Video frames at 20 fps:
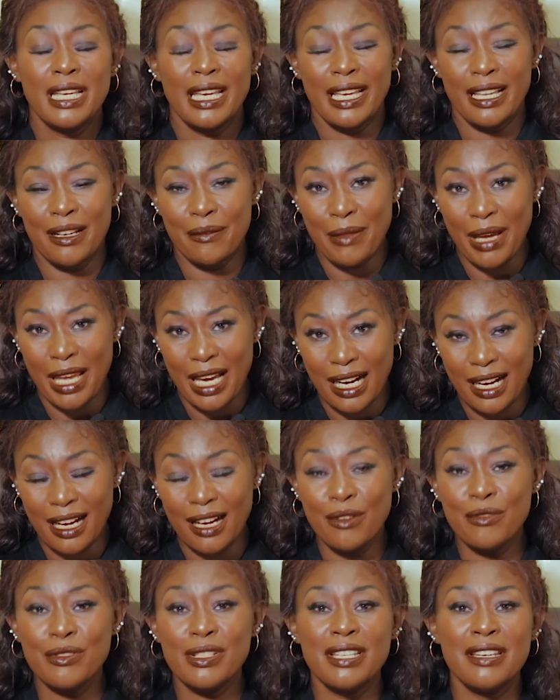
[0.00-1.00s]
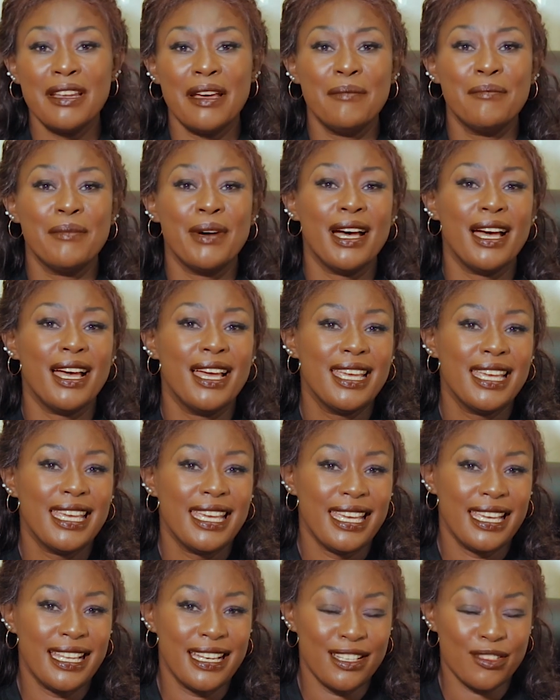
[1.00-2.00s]
And my account number,
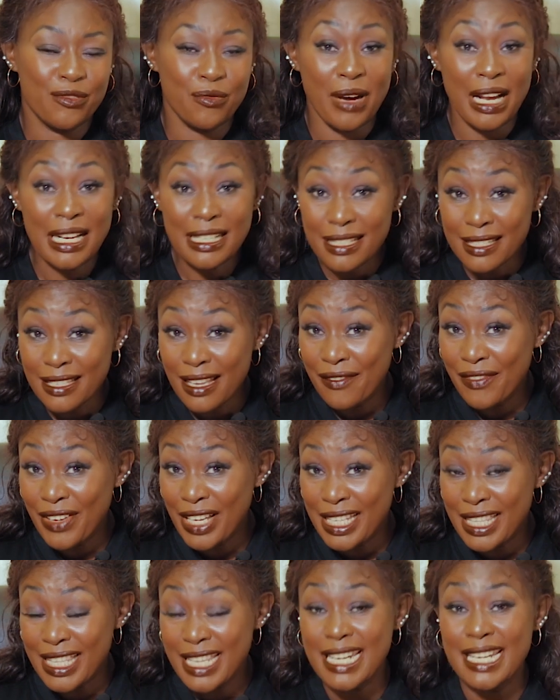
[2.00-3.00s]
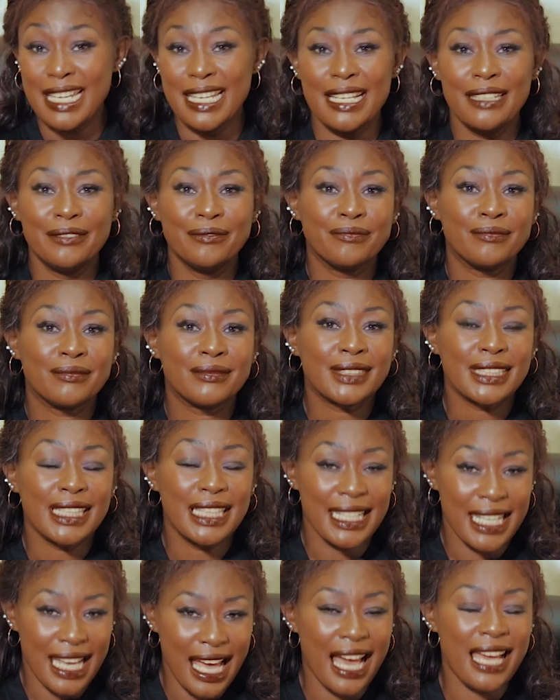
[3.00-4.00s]
it is
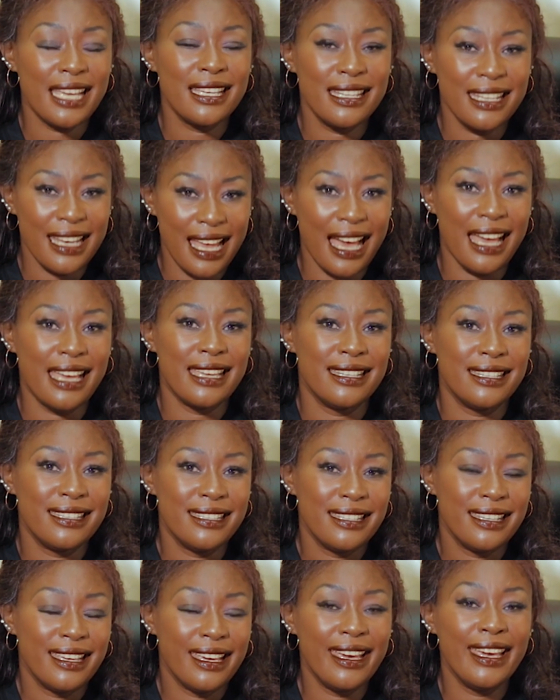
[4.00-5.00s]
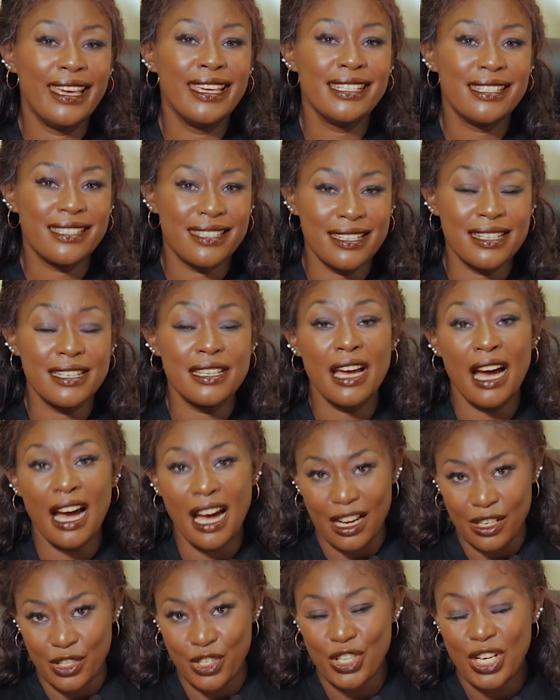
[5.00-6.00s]

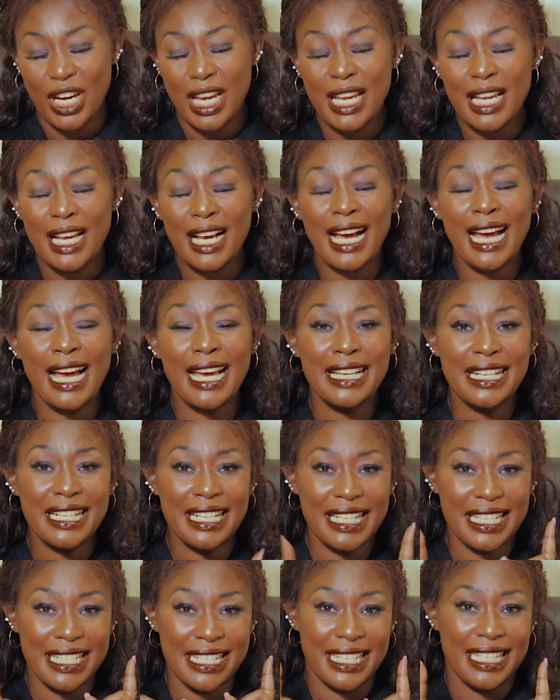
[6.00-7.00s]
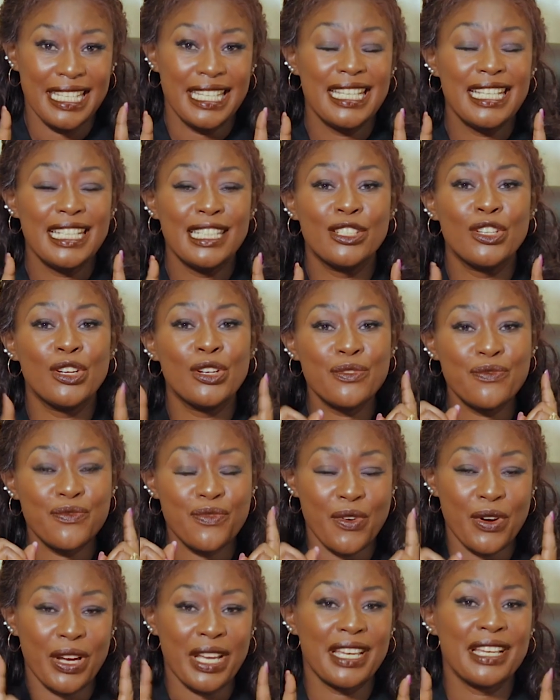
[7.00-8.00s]
173-9983#. Kindly, don't
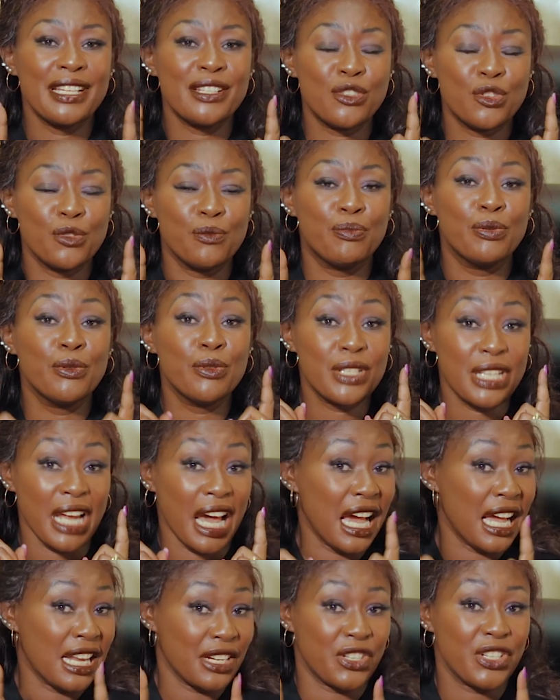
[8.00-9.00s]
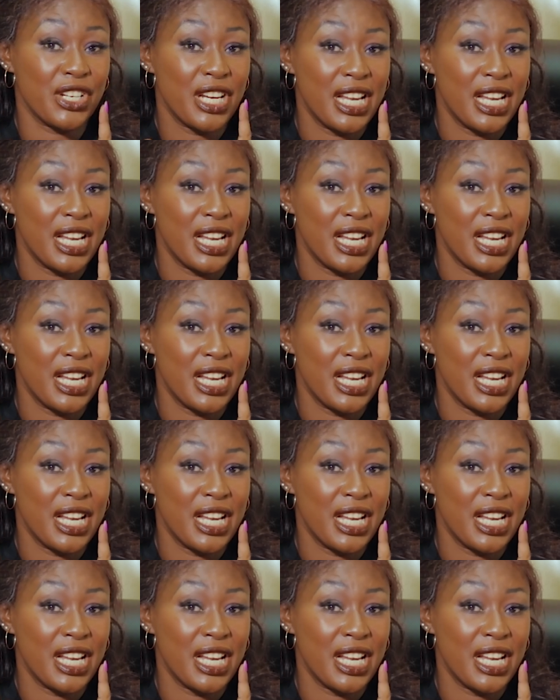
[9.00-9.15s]
forget to put #.